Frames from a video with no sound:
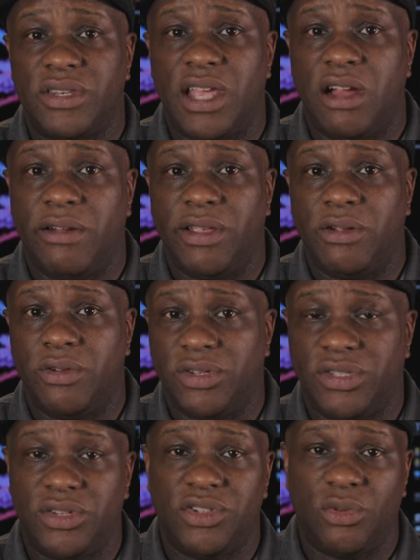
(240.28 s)
scenario
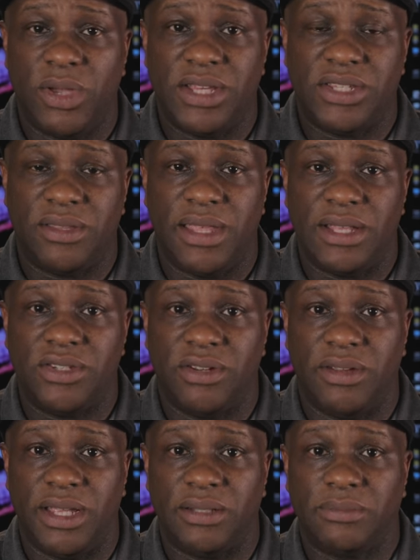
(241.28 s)
or situation that
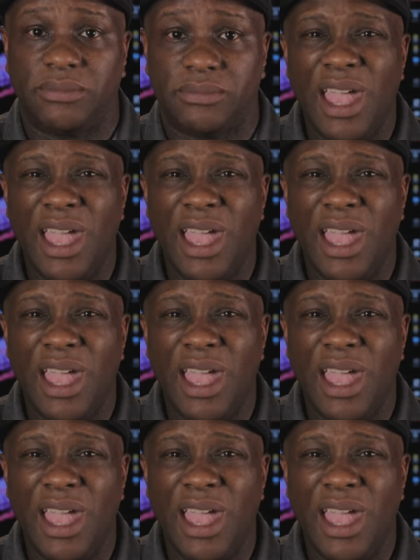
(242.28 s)
you're in.